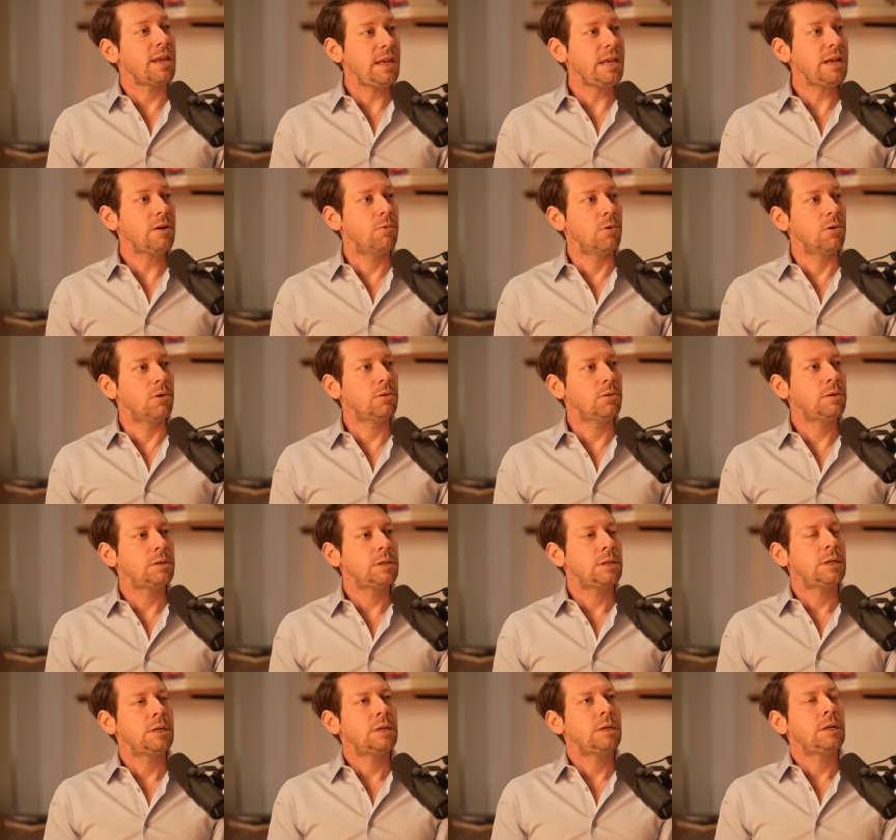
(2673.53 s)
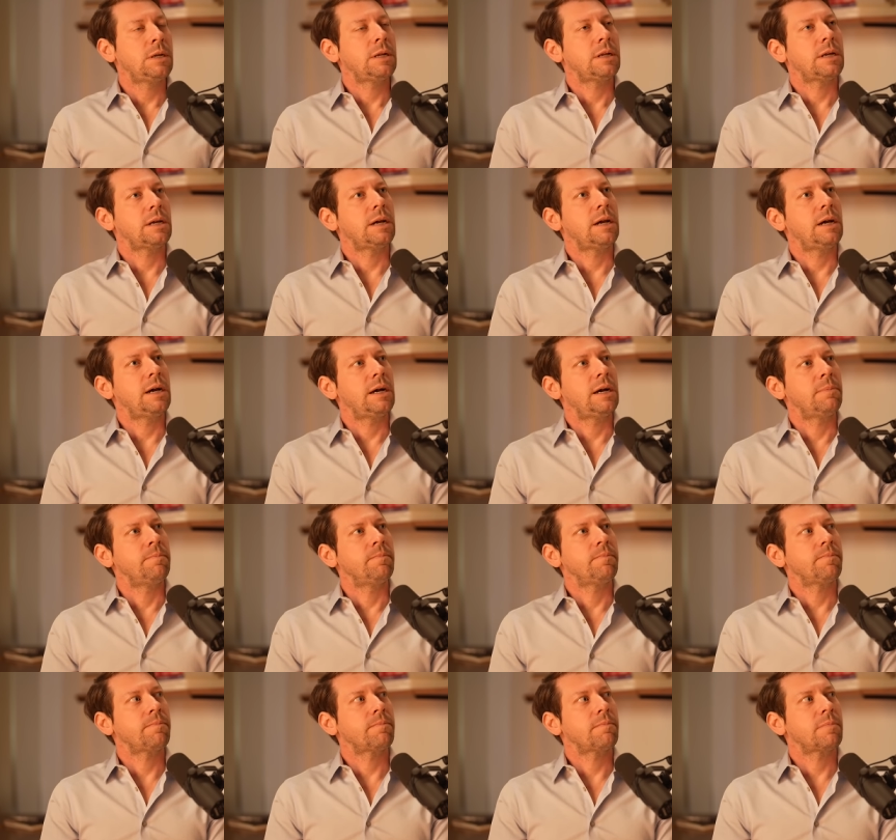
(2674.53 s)
equal
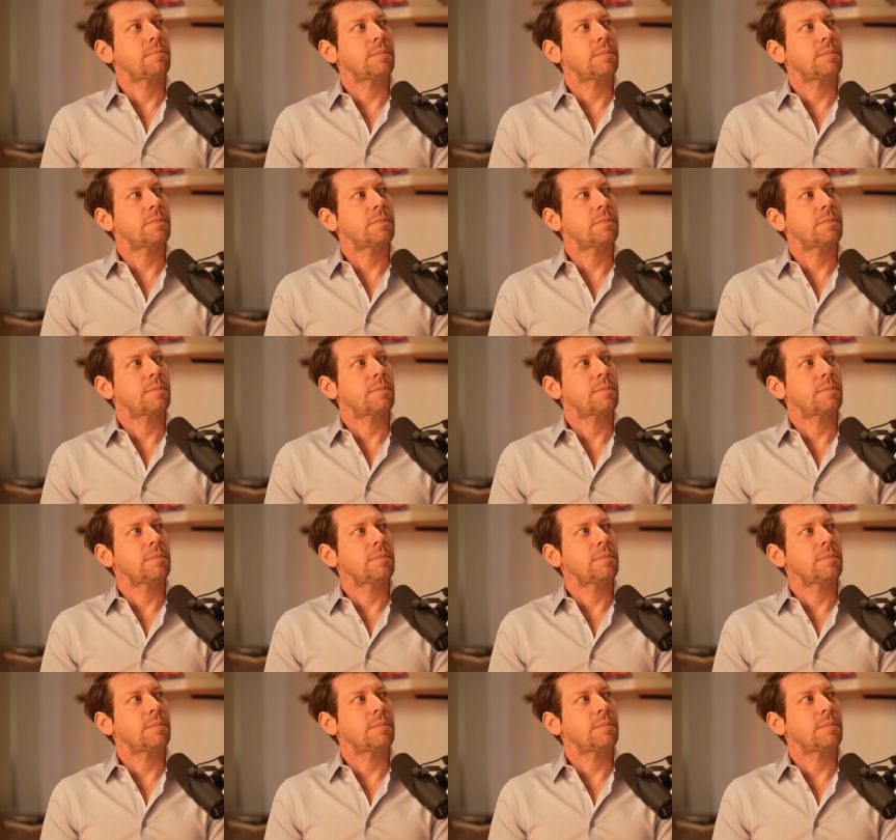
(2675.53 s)
um,